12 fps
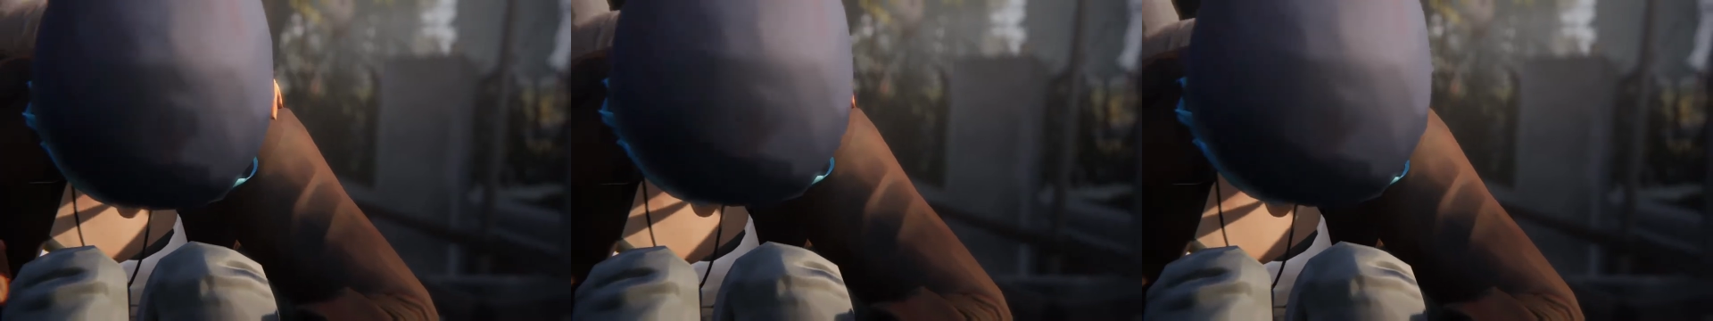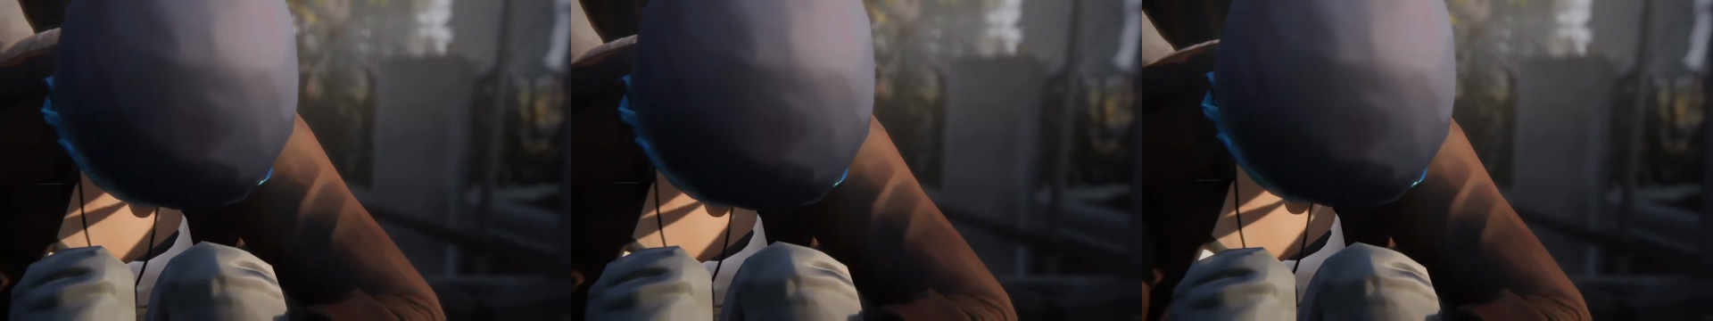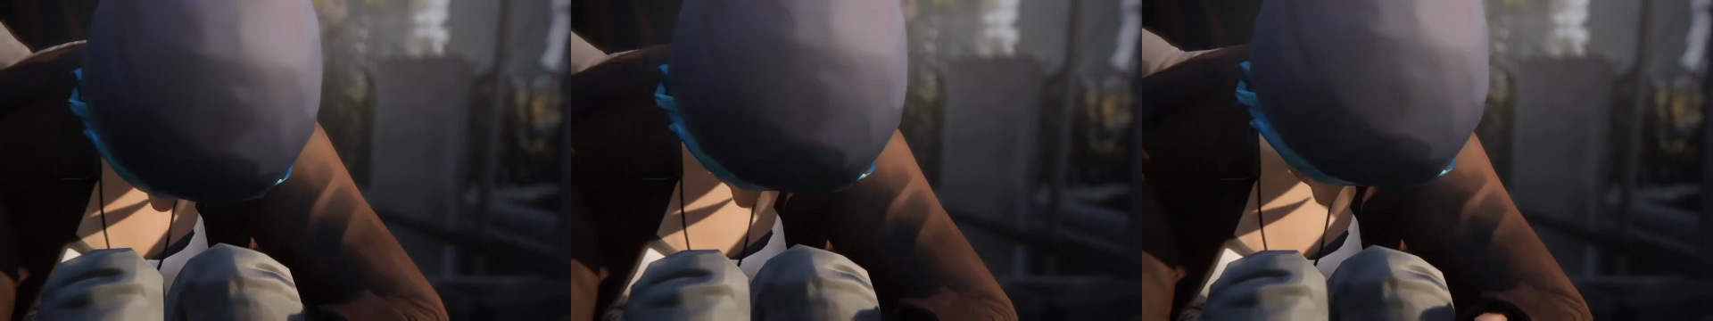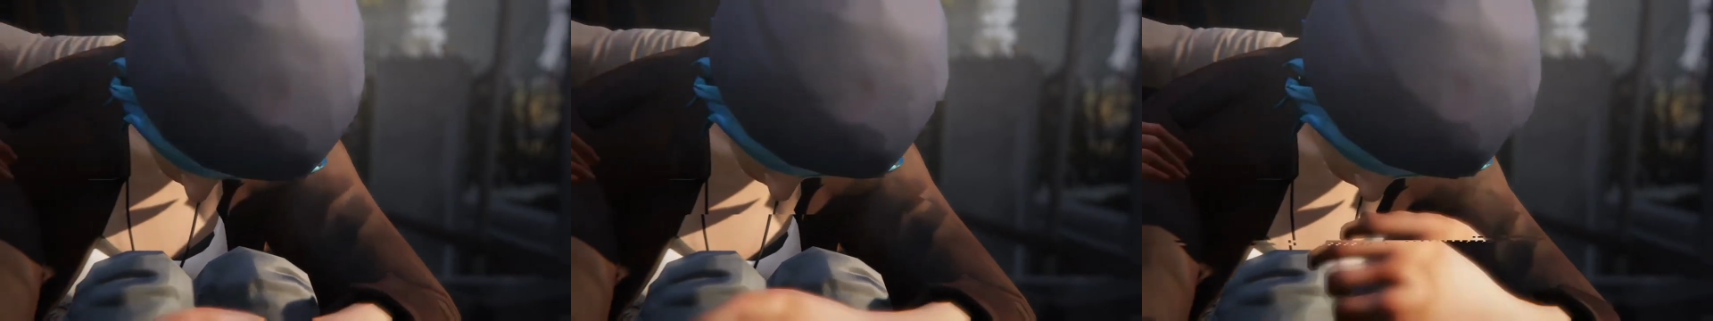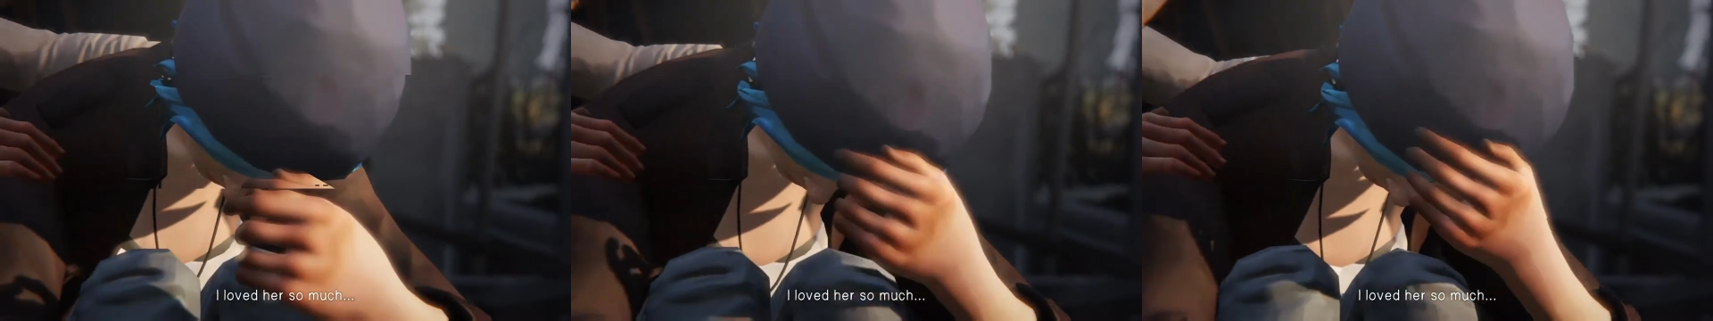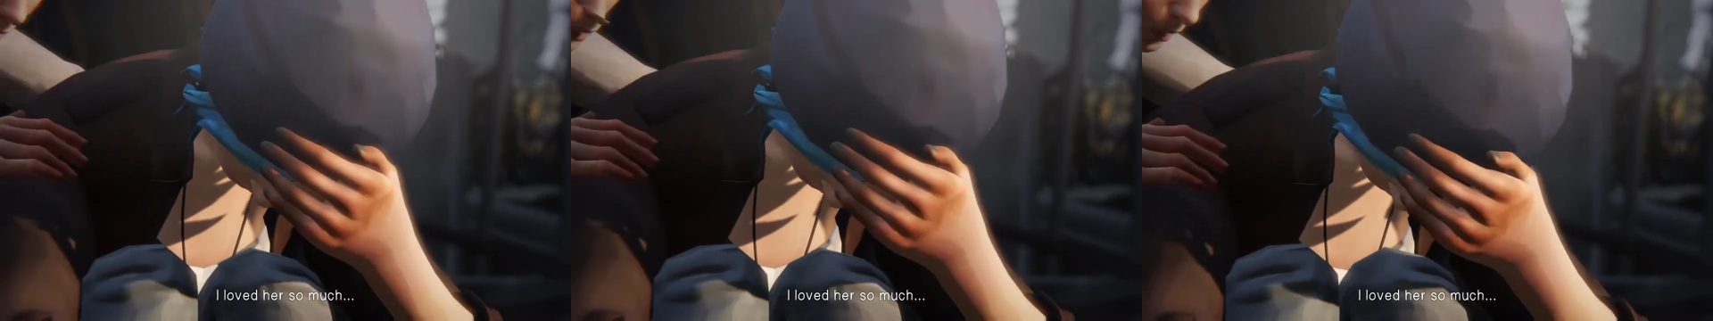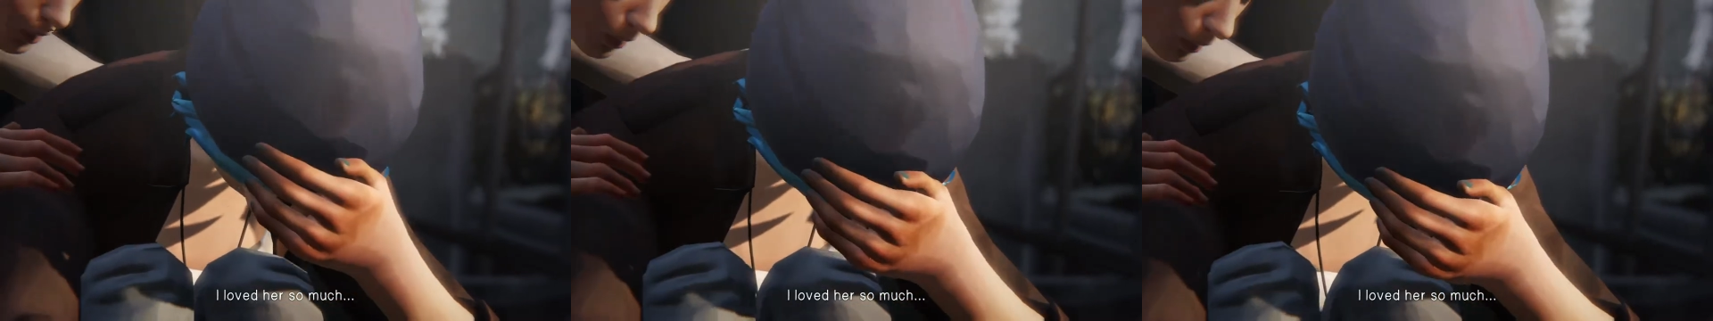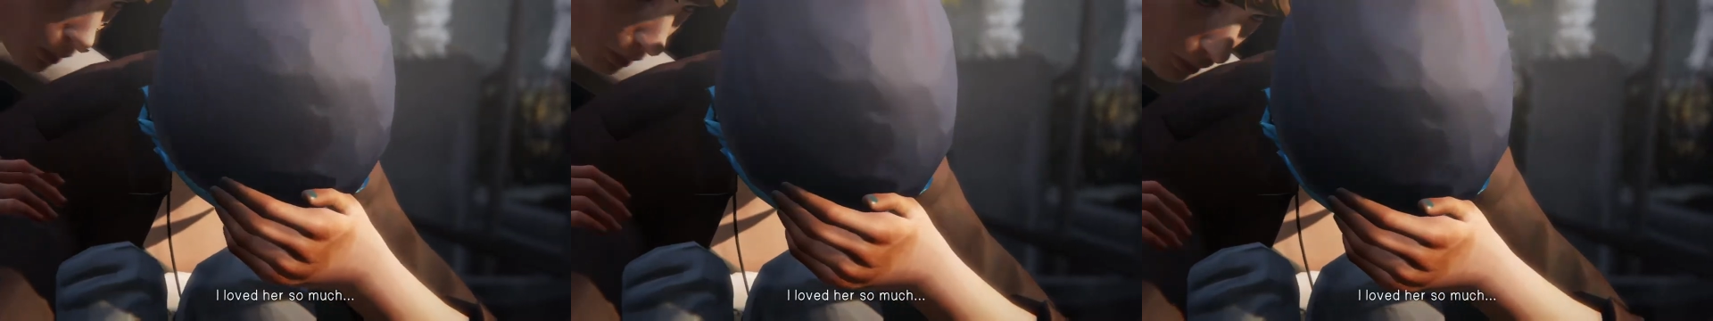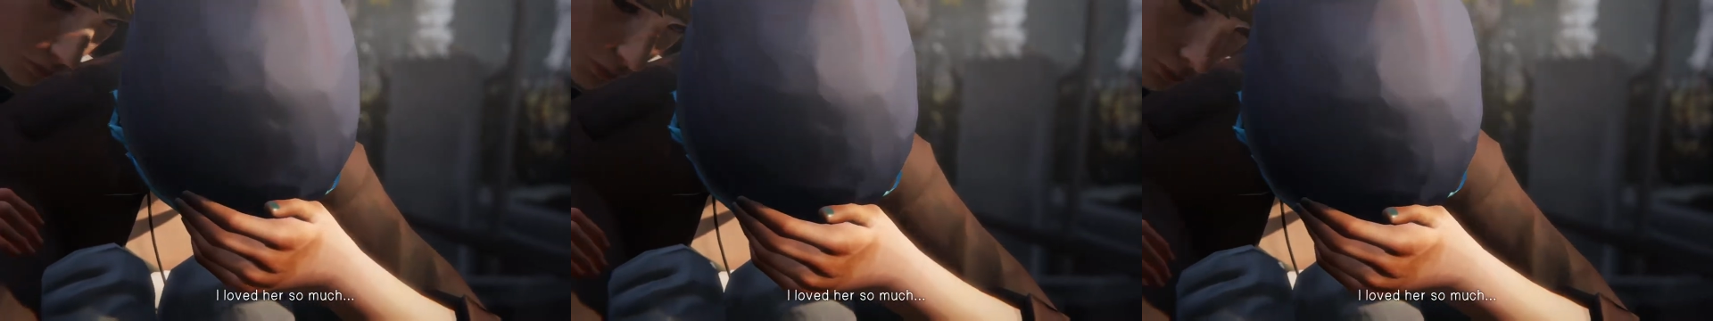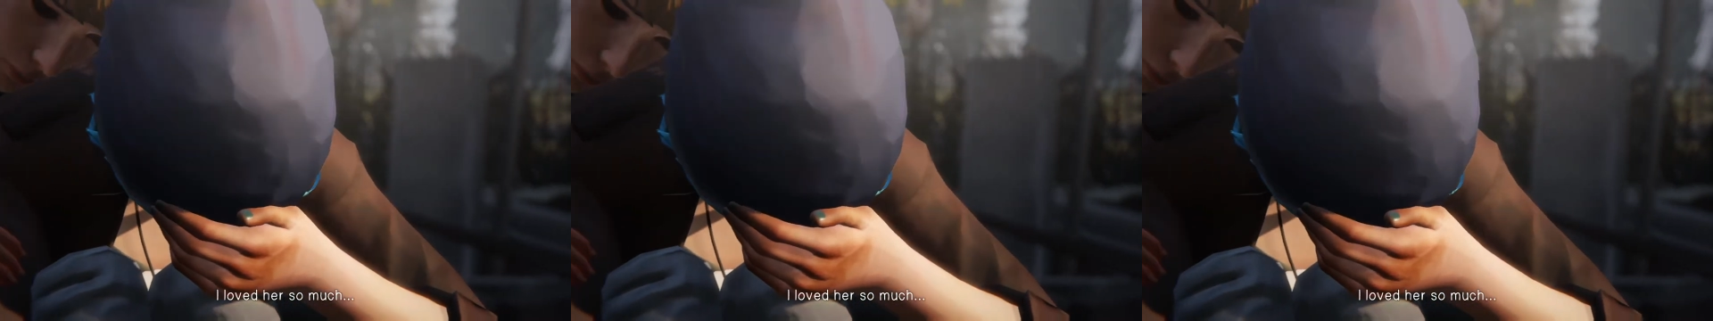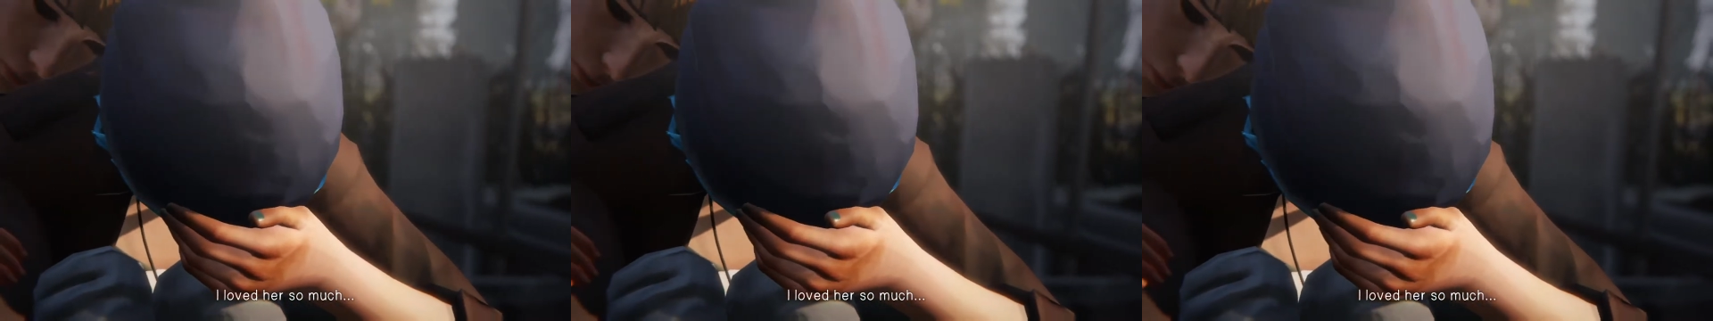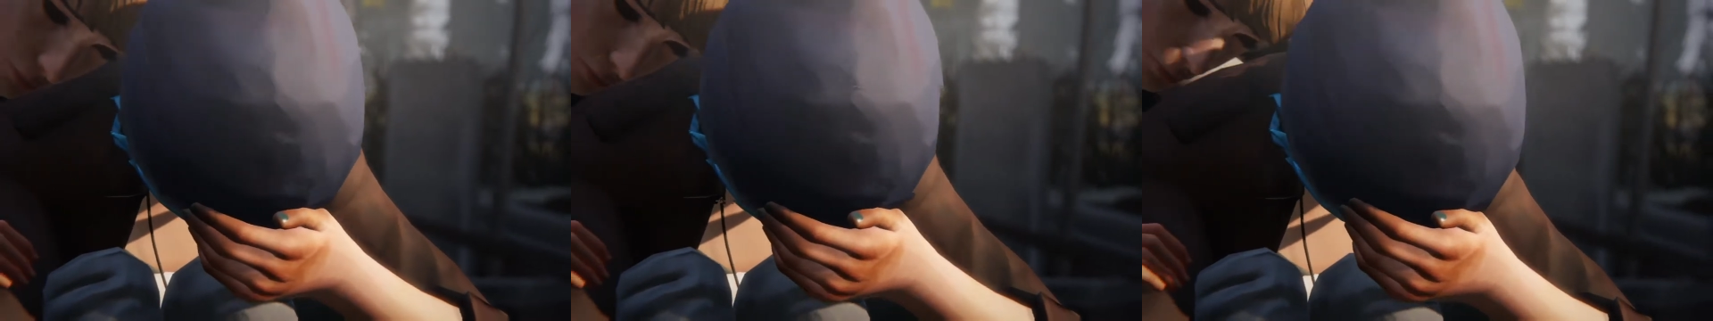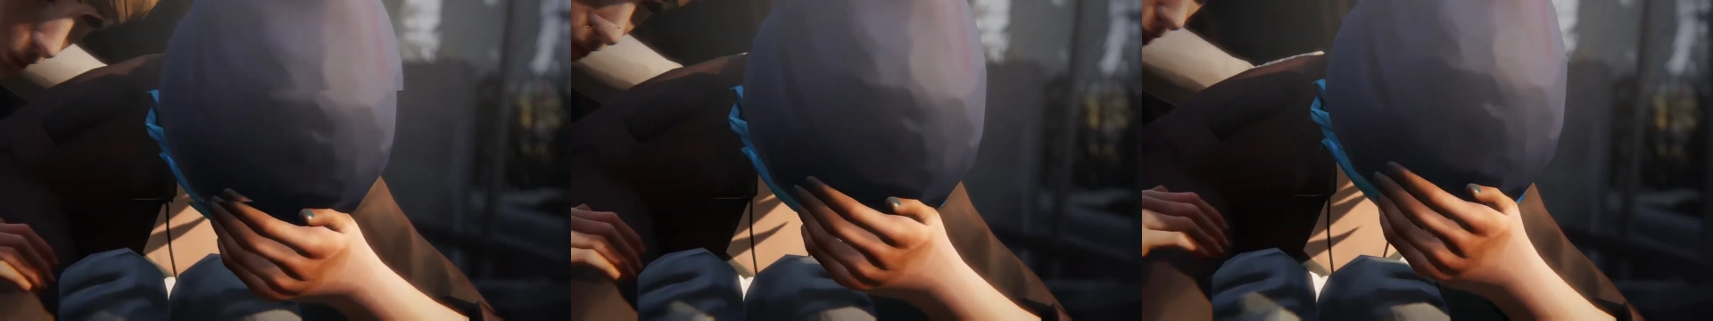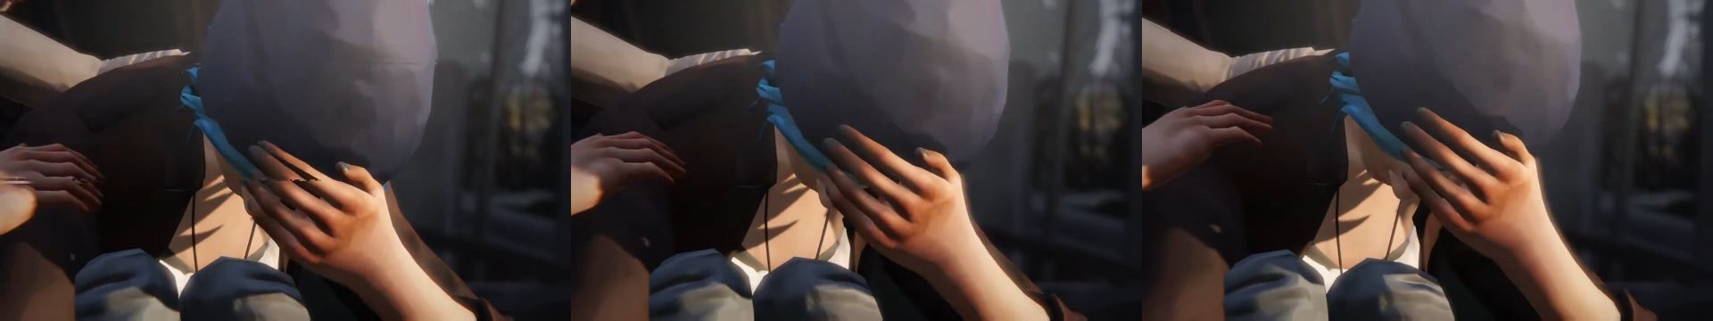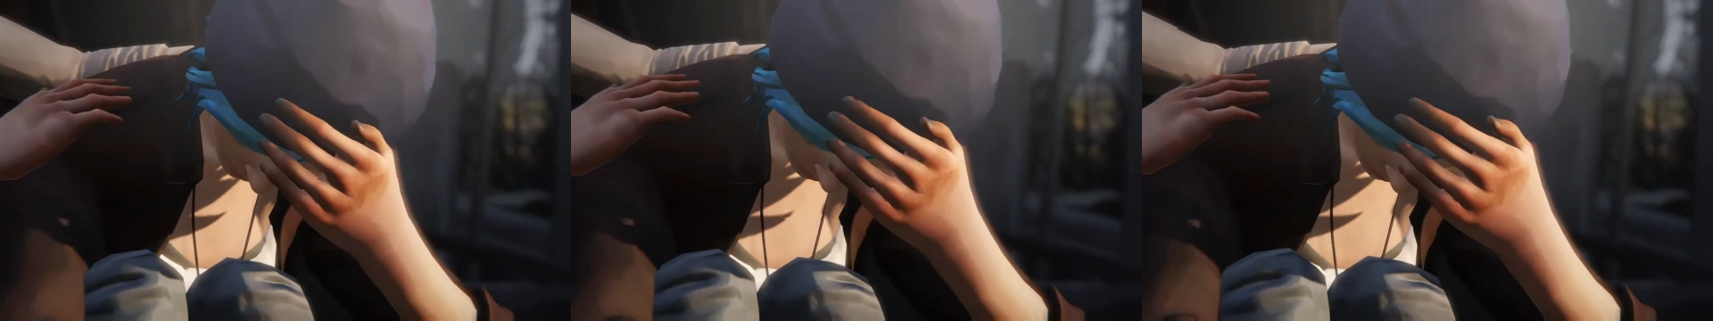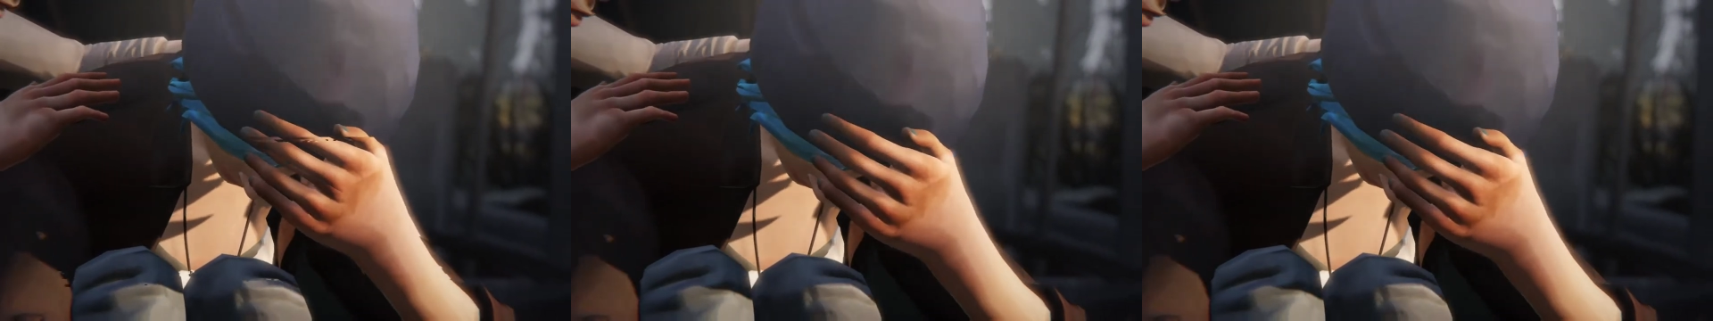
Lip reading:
Nobody's mouth can be seen.